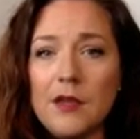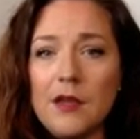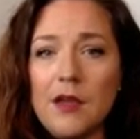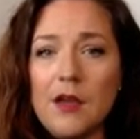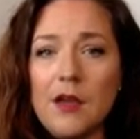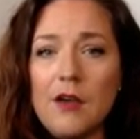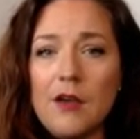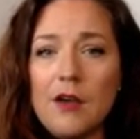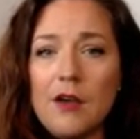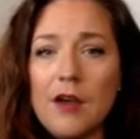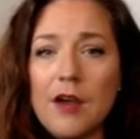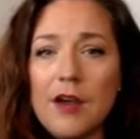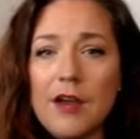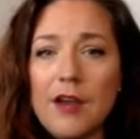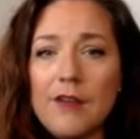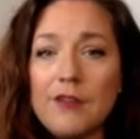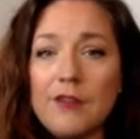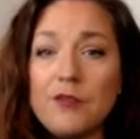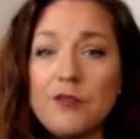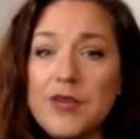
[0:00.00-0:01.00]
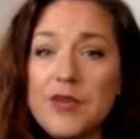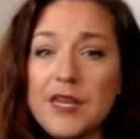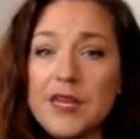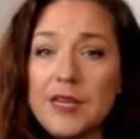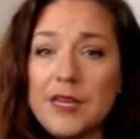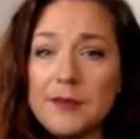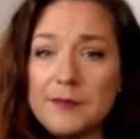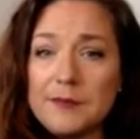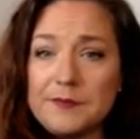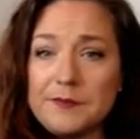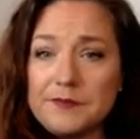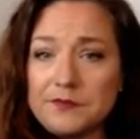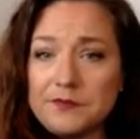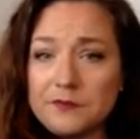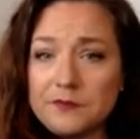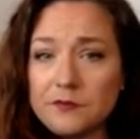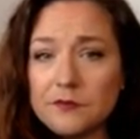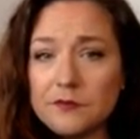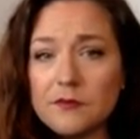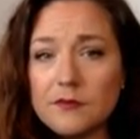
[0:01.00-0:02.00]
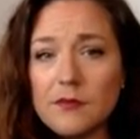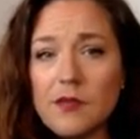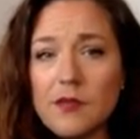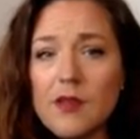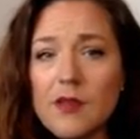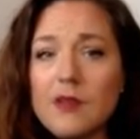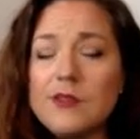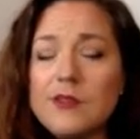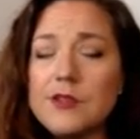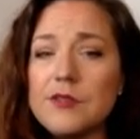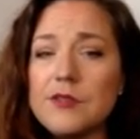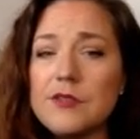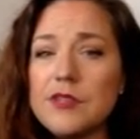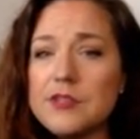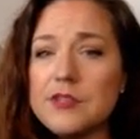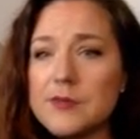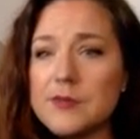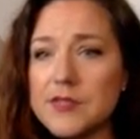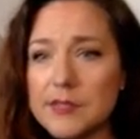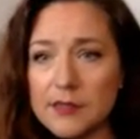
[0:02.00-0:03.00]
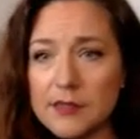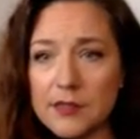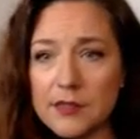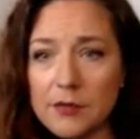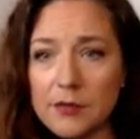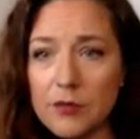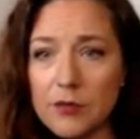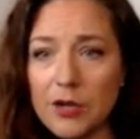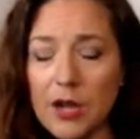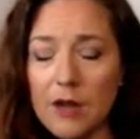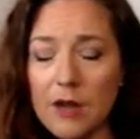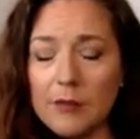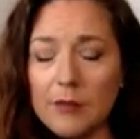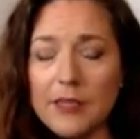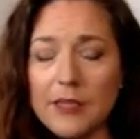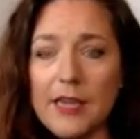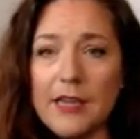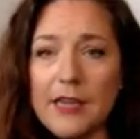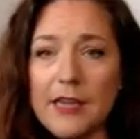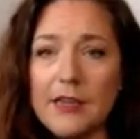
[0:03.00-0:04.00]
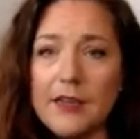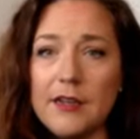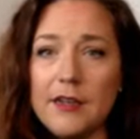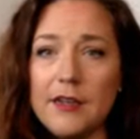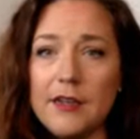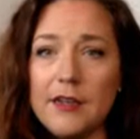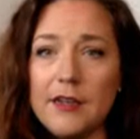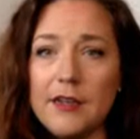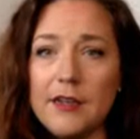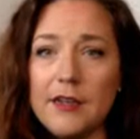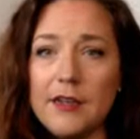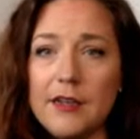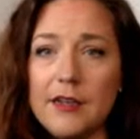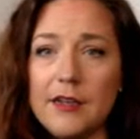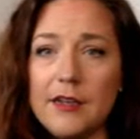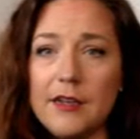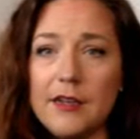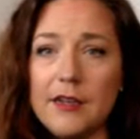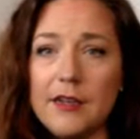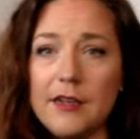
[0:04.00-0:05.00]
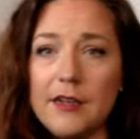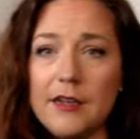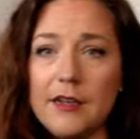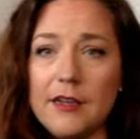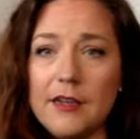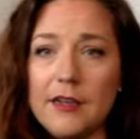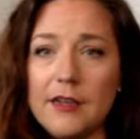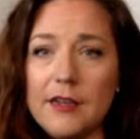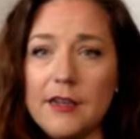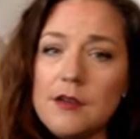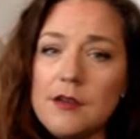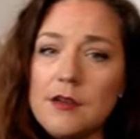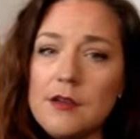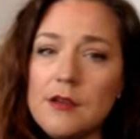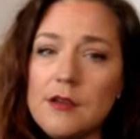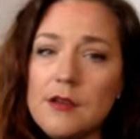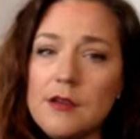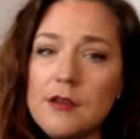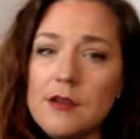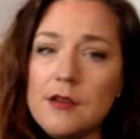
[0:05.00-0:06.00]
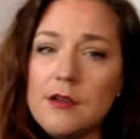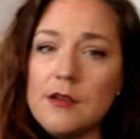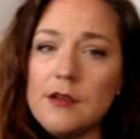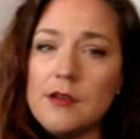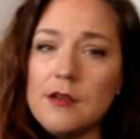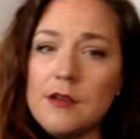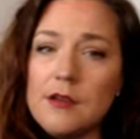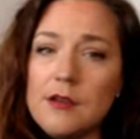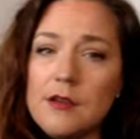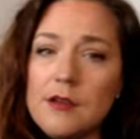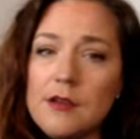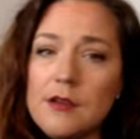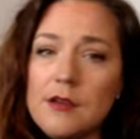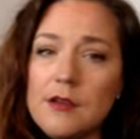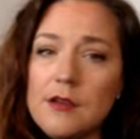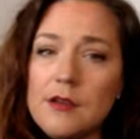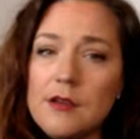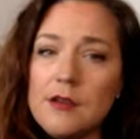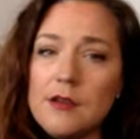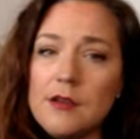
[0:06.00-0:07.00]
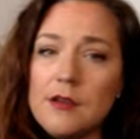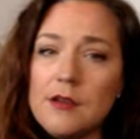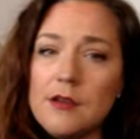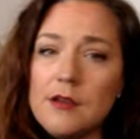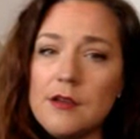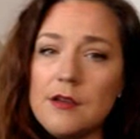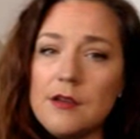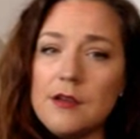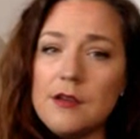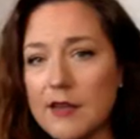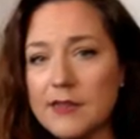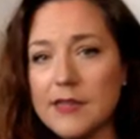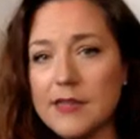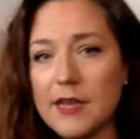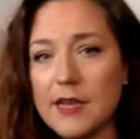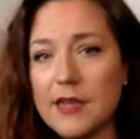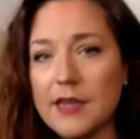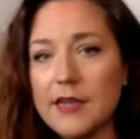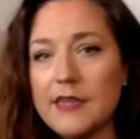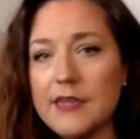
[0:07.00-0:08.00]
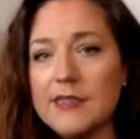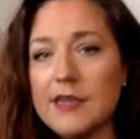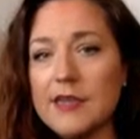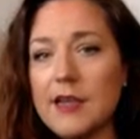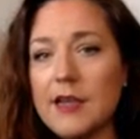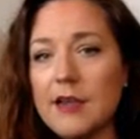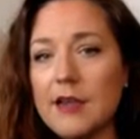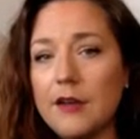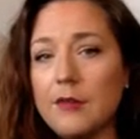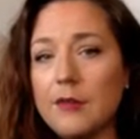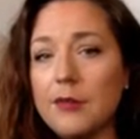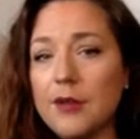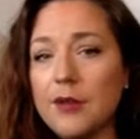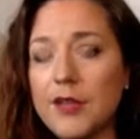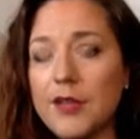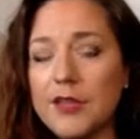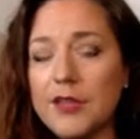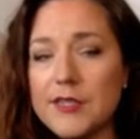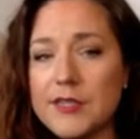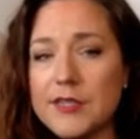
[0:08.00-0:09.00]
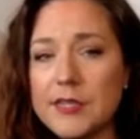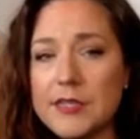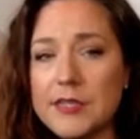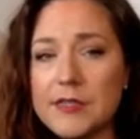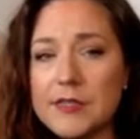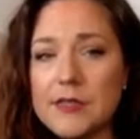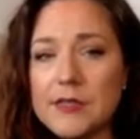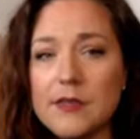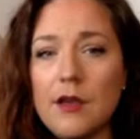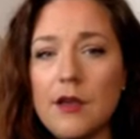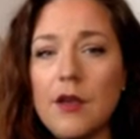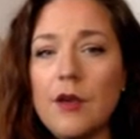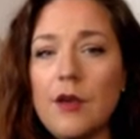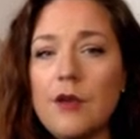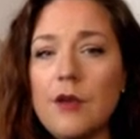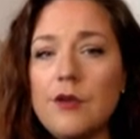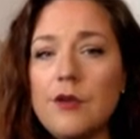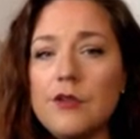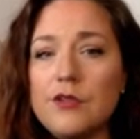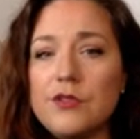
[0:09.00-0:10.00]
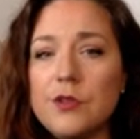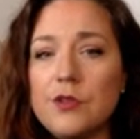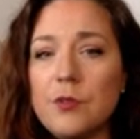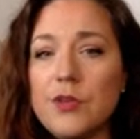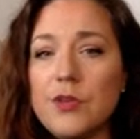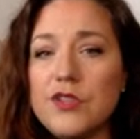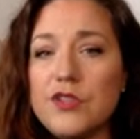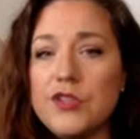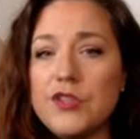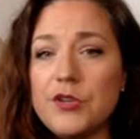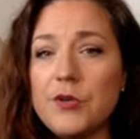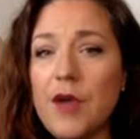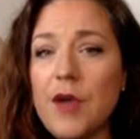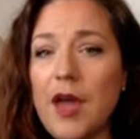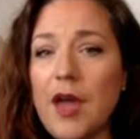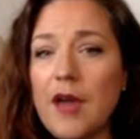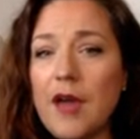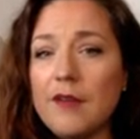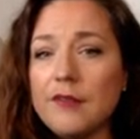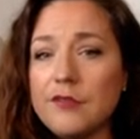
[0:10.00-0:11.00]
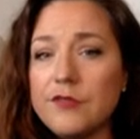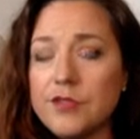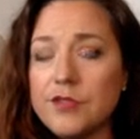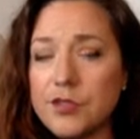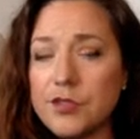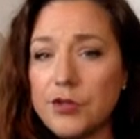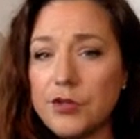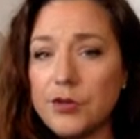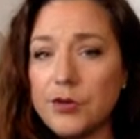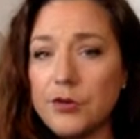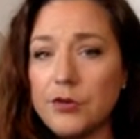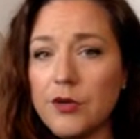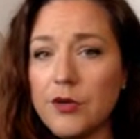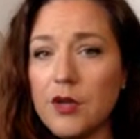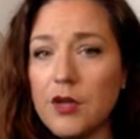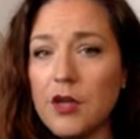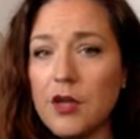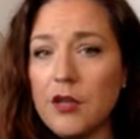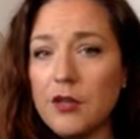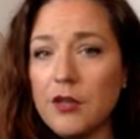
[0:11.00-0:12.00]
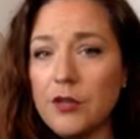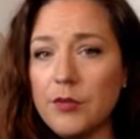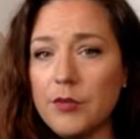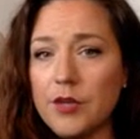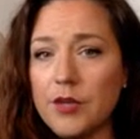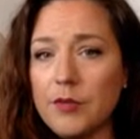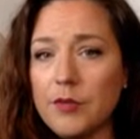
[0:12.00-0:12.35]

All right, for B, so this one's a little more complicated because the subscript on the outside is on the parentheses. So we do have 2 aluminum,